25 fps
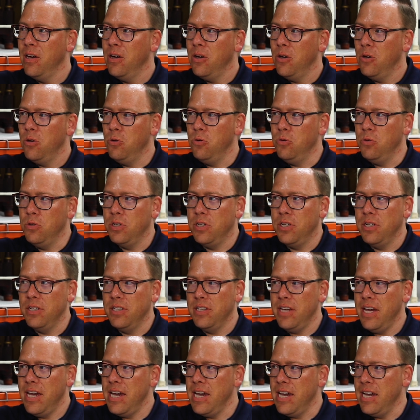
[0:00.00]
who's to
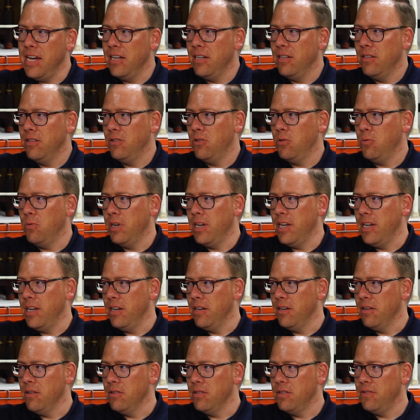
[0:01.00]
say in 20
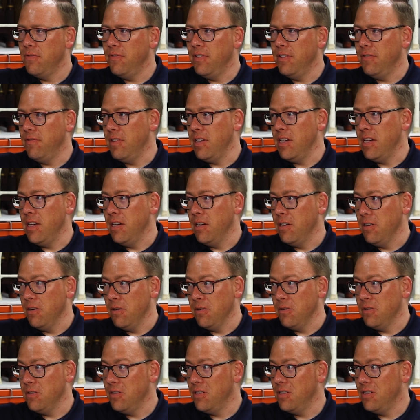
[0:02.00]
years, 50
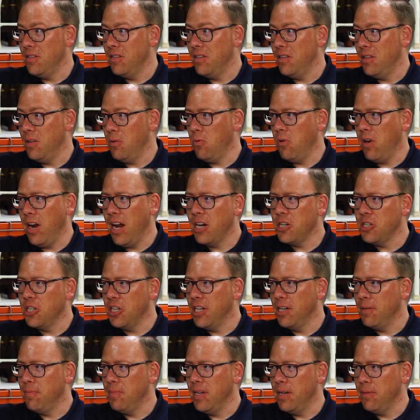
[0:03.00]
years, that we're actually
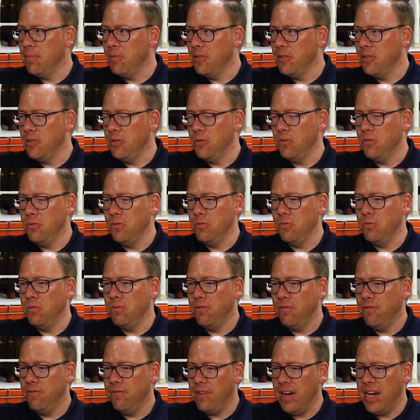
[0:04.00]
going to be able to
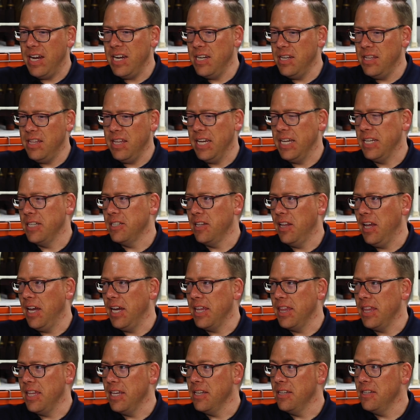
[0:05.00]
find things
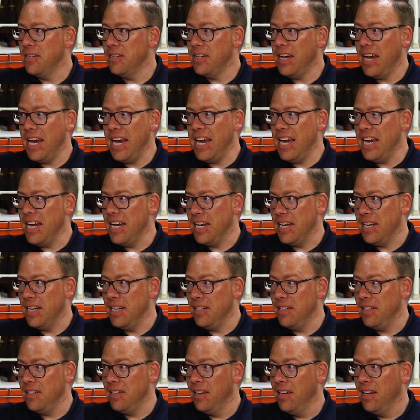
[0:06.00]
like this,
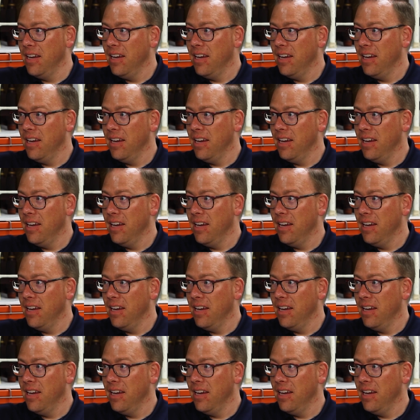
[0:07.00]
and